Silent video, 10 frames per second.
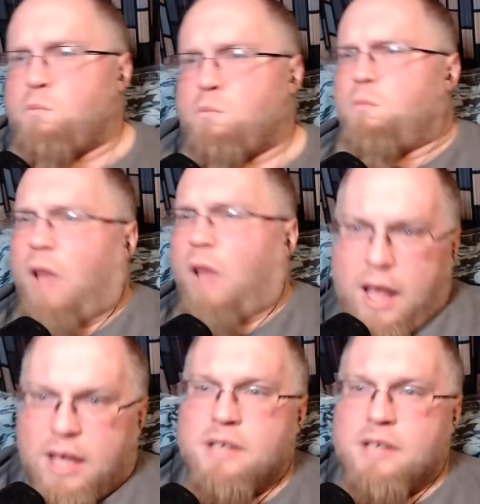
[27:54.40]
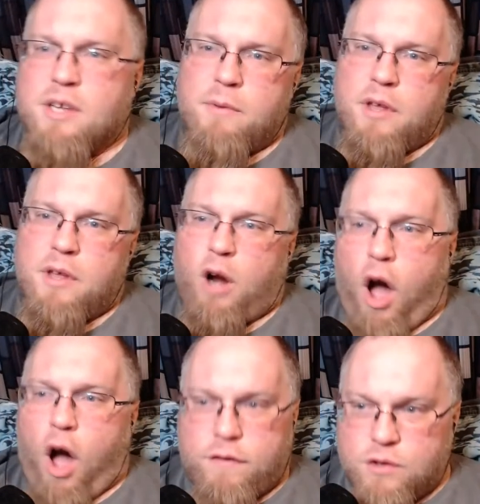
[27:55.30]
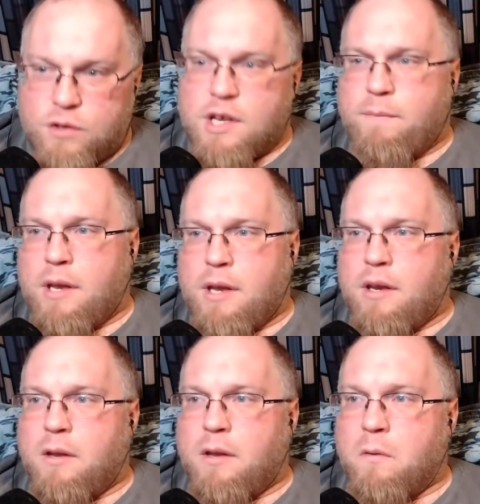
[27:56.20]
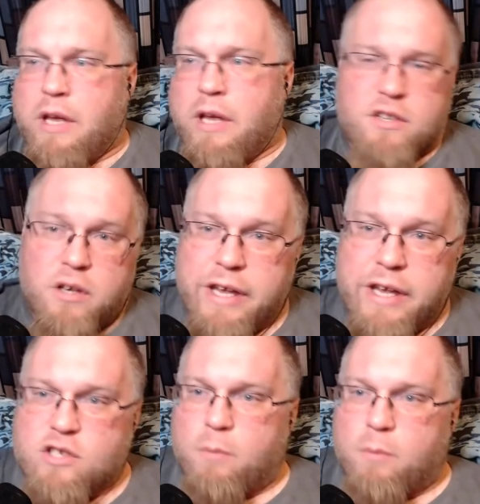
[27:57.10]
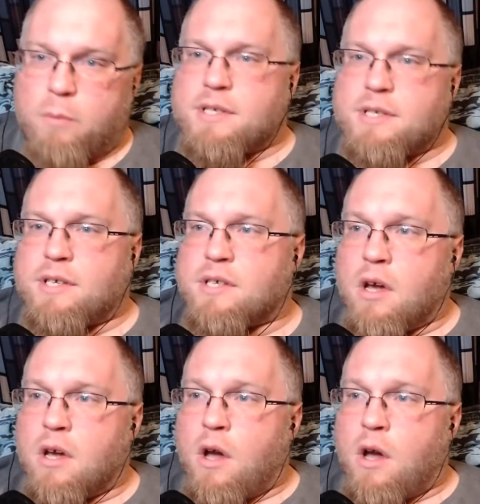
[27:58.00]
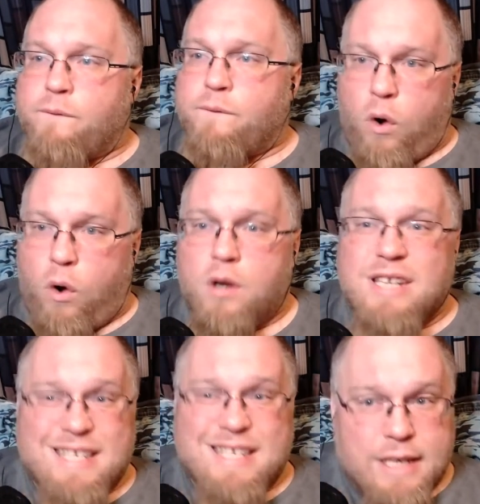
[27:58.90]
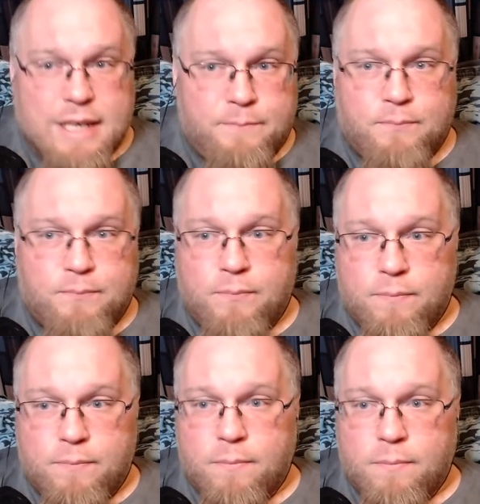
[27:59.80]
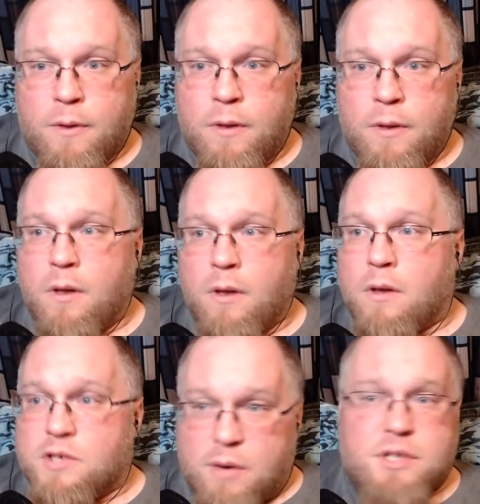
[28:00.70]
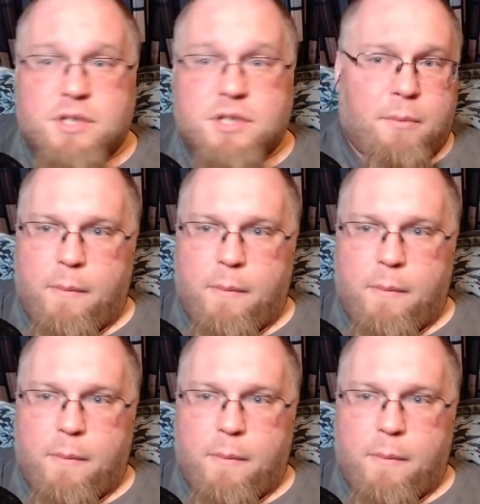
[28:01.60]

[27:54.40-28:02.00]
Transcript: Lately, some of their offshoots have been hits or misses for DC. So some of them